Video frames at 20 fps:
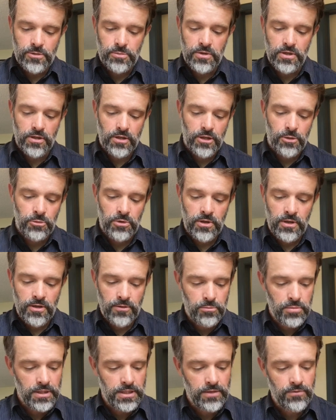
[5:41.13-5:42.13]
but a community
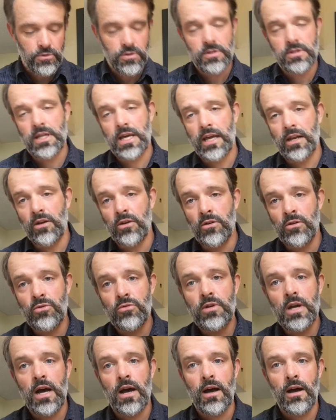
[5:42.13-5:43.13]
of believers that knew
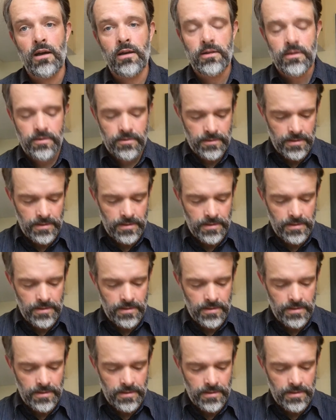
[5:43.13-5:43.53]
God.